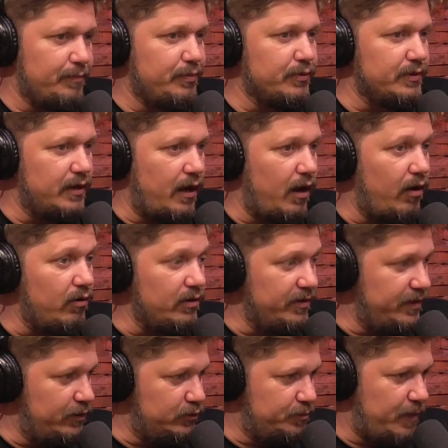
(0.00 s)
put all of
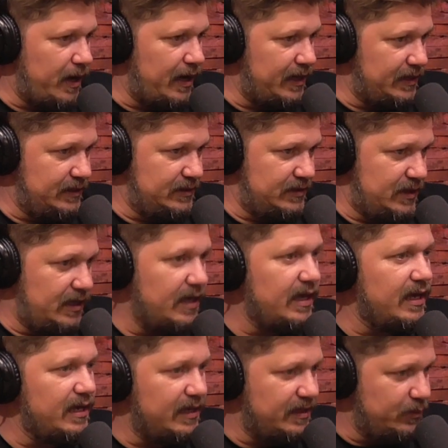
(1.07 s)
those bodies
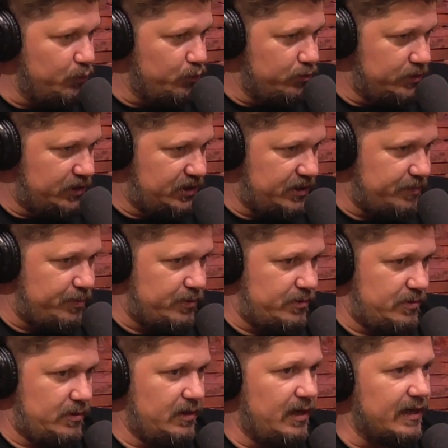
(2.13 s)
in the wood chipper
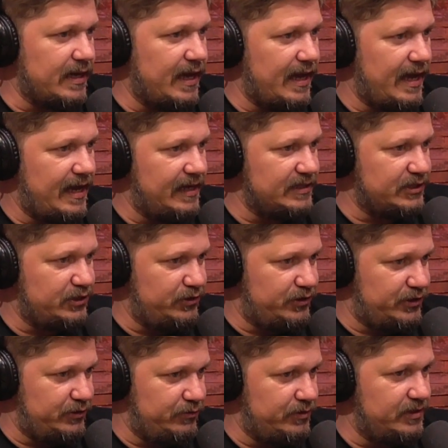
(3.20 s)
like I asked you to?
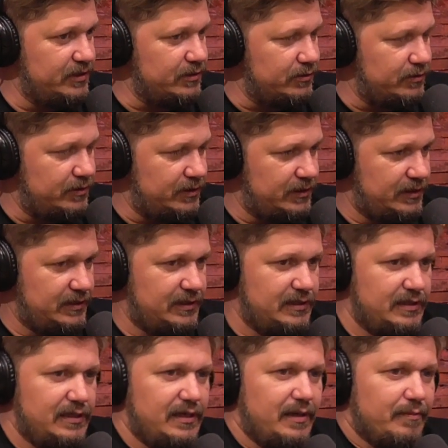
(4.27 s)
Hillary.
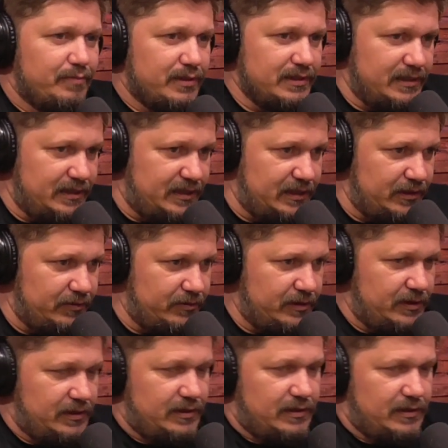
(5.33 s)
Please, Hillary.